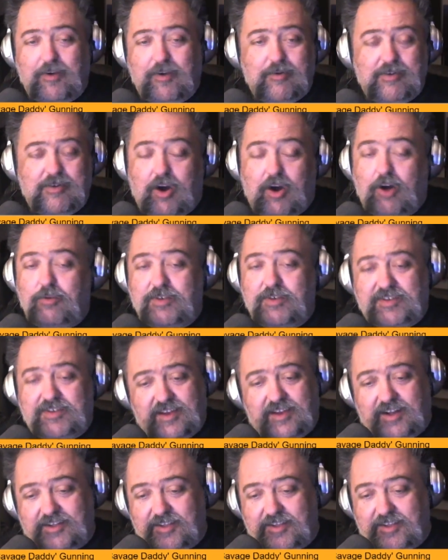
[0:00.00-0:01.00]
always
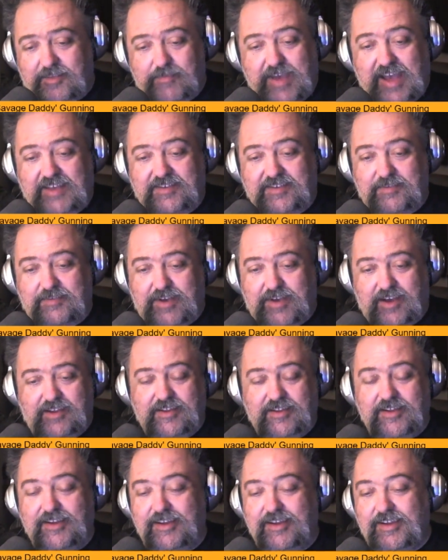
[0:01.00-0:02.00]
talked in the past about,
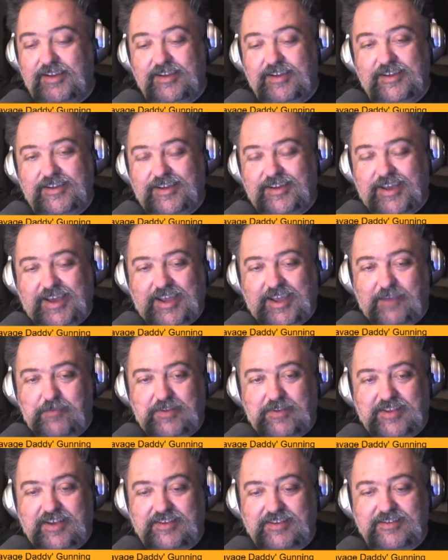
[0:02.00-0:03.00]
hey, if
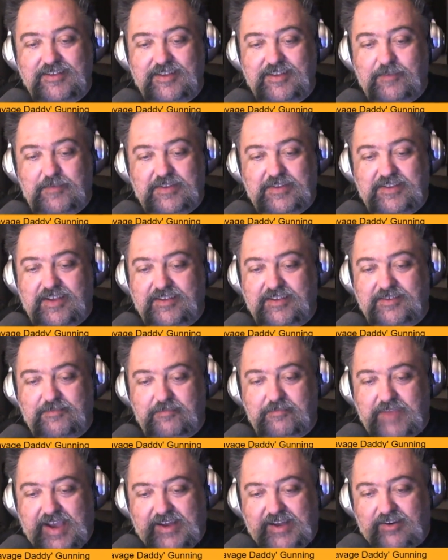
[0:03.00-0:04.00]
it doesn't
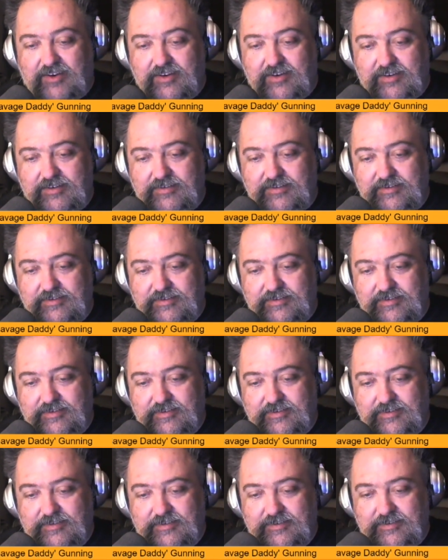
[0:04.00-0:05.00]
matter,
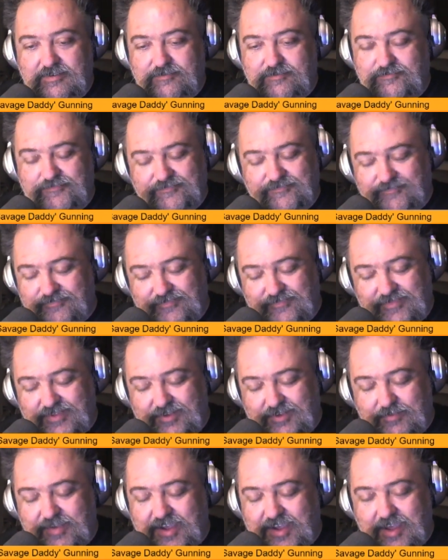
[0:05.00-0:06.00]

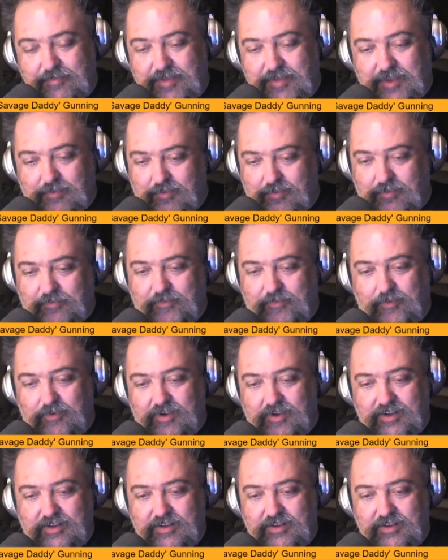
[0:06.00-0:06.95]
don't make anybody roll for it.